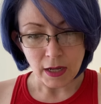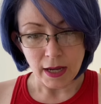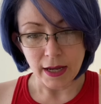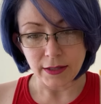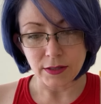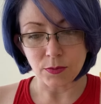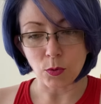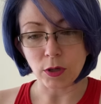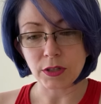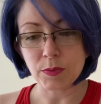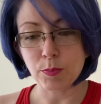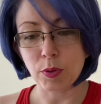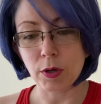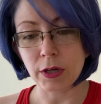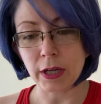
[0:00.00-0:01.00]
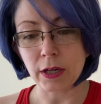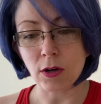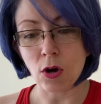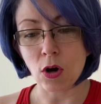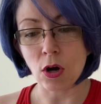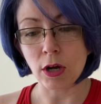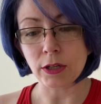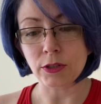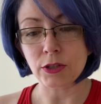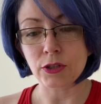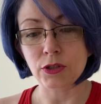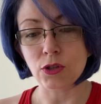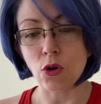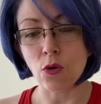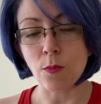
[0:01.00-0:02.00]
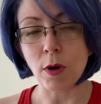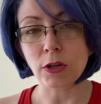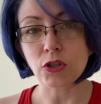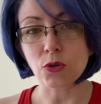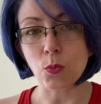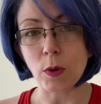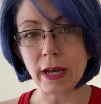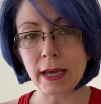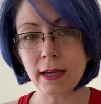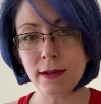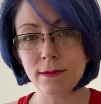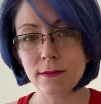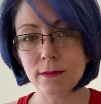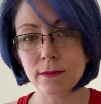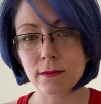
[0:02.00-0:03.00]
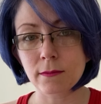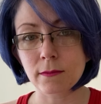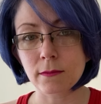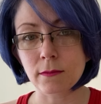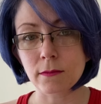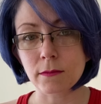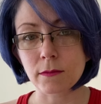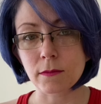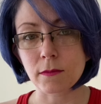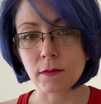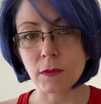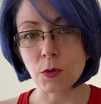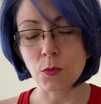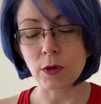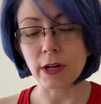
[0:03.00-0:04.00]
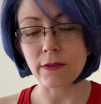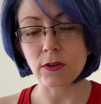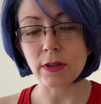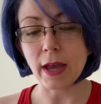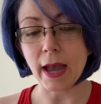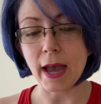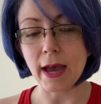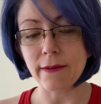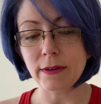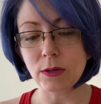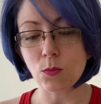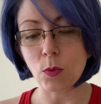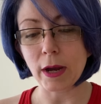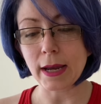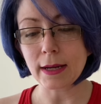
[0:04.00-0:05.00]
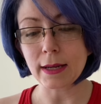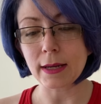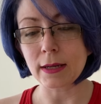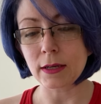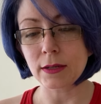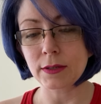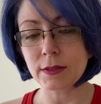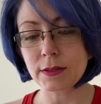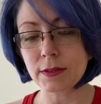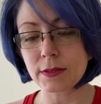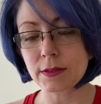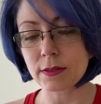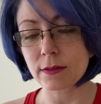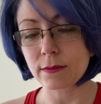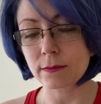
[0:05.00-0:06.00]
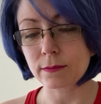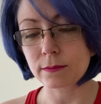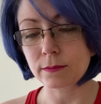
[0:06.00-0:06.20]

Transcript: It's what's putting on so much weight, whatever the heavy weight is.